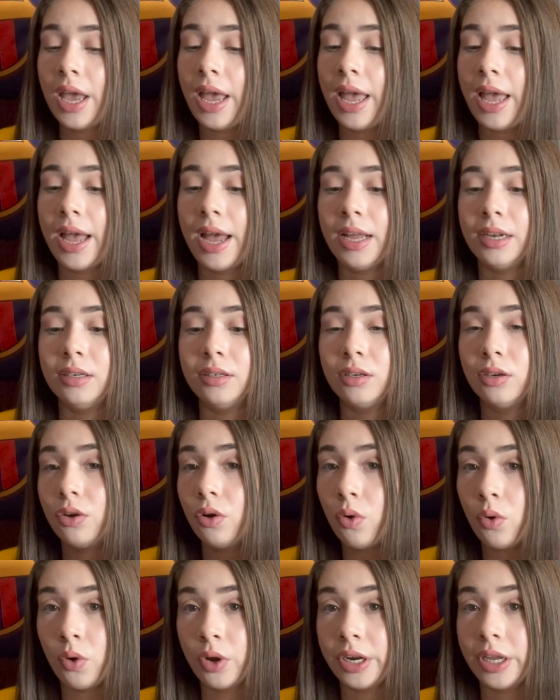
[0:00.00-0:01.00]
and
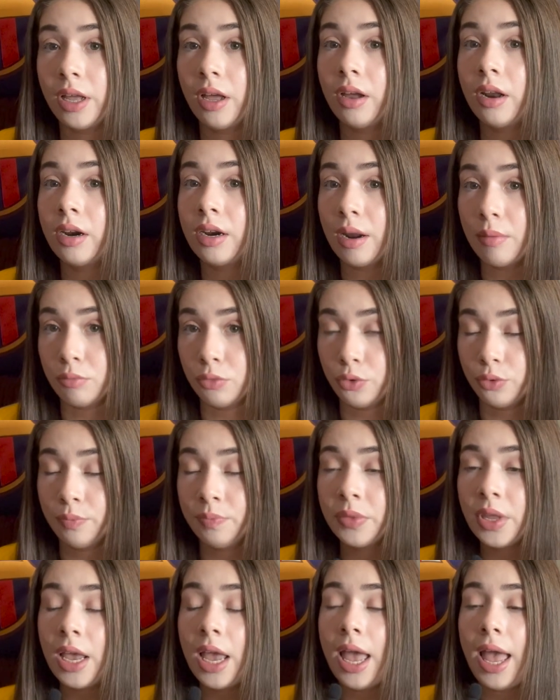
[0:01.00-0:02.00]
Oriol Ramu.
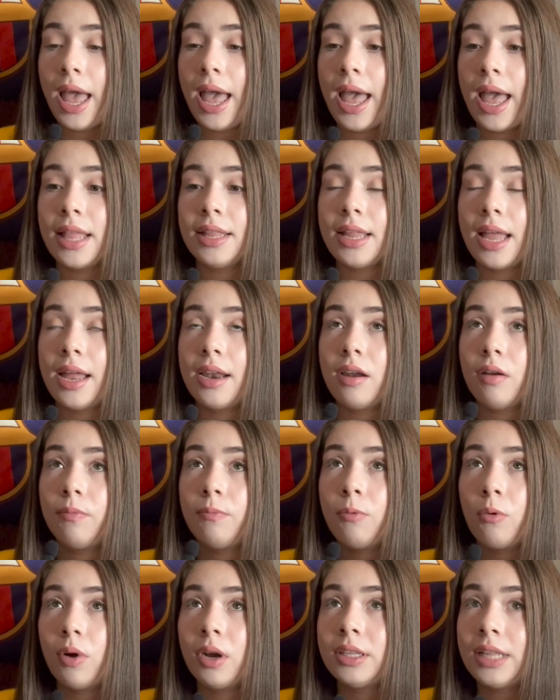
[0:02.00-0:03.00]
And then
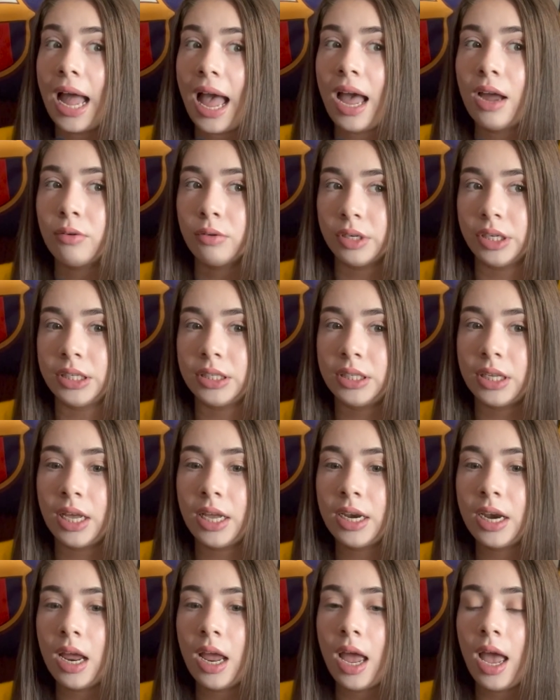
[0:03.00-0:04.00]
for that
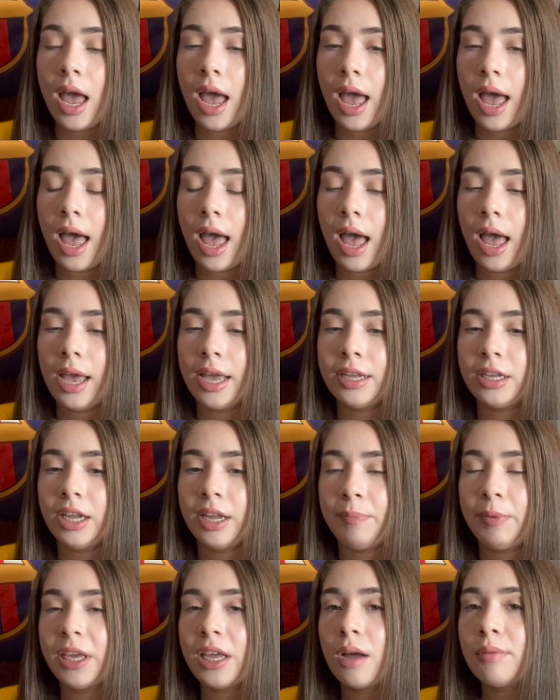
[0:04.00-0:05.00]
reason,
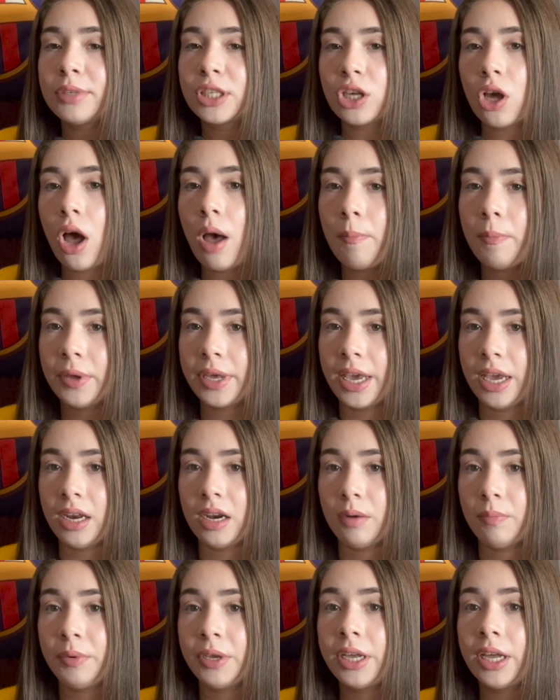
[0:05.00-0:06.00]
it becomes
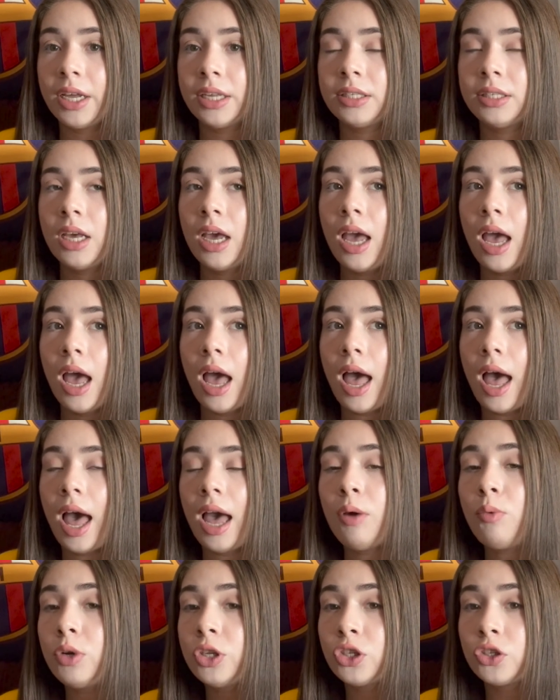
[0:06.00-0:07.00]
complicated because
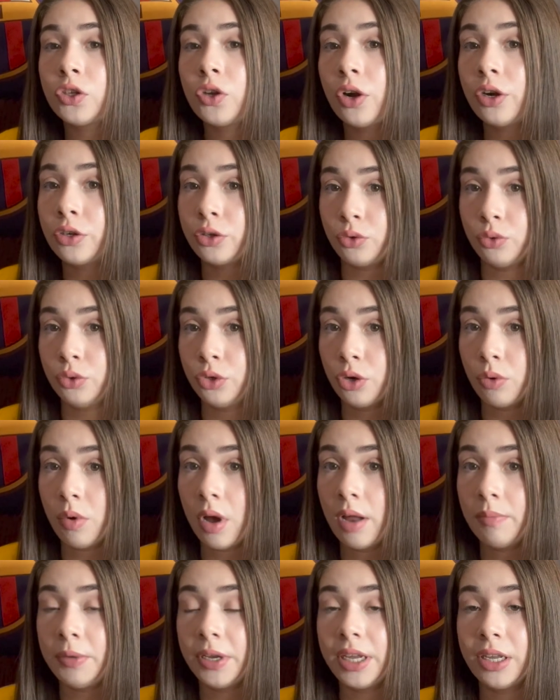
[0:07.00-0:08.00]
I would start
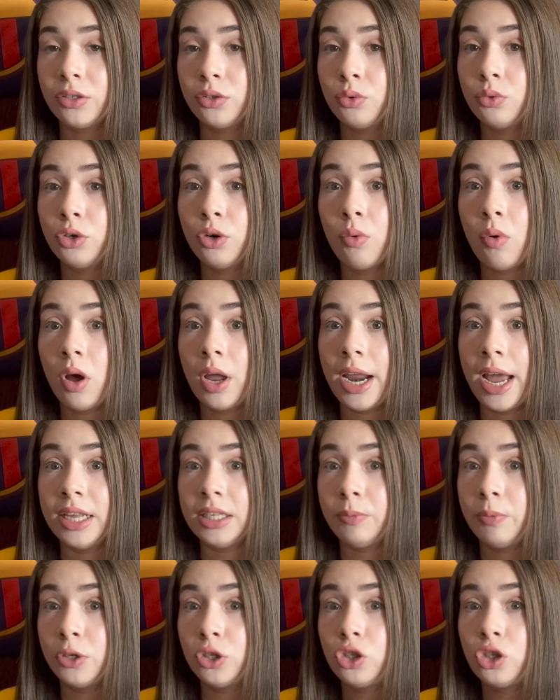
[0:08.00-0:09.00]
Gundogan because Gundogan
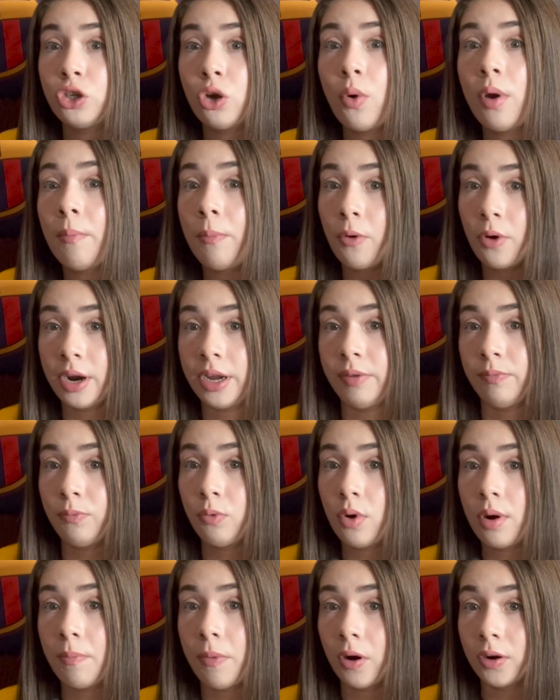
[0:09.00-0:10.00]
has been so important
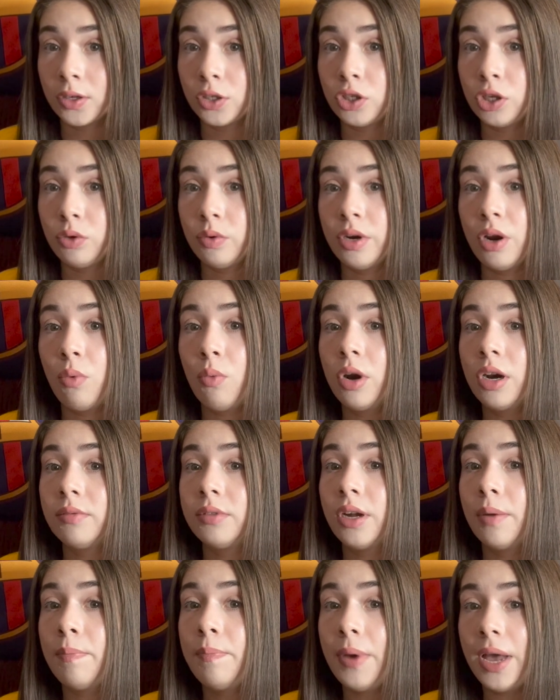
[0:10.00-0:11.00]
for Barcelona, one of
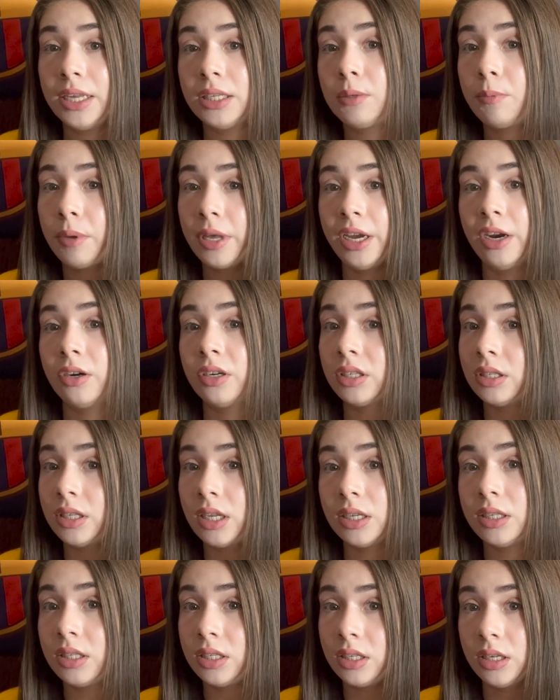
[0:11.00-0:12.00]
their best players
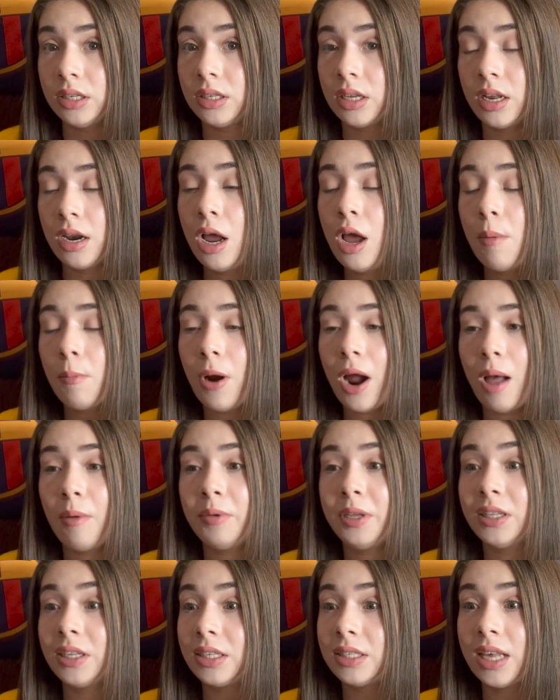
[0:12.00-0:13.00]
this season,
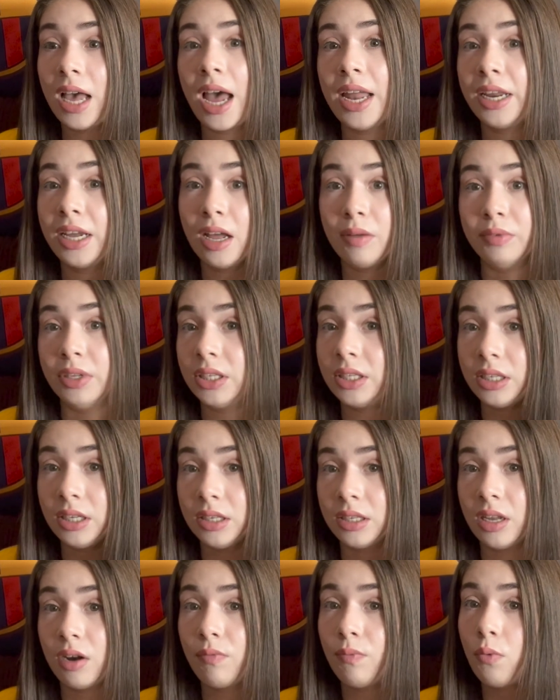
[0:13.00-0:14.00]
probably the signing of the
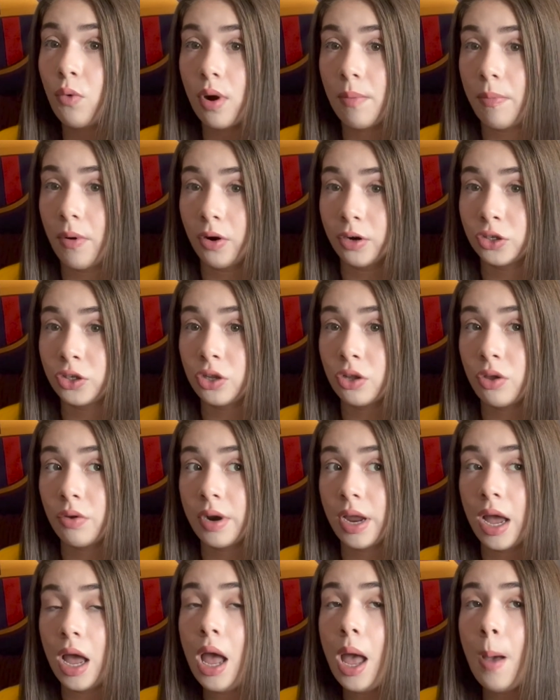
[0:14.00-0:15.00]
season for
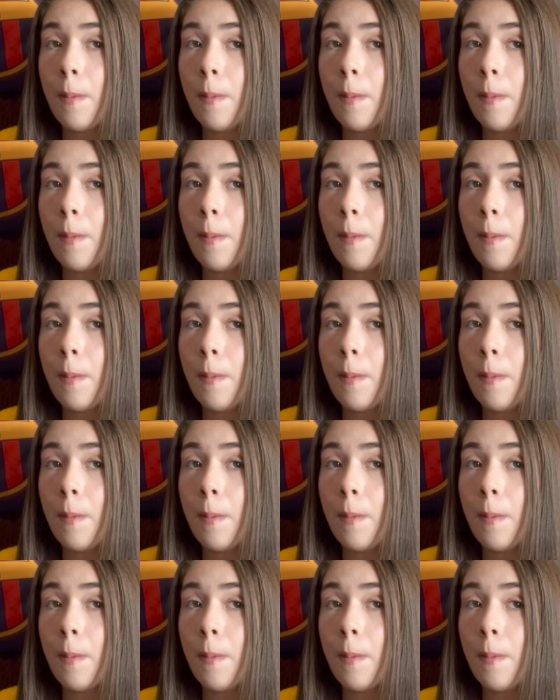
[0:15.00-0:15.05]
Barcelona.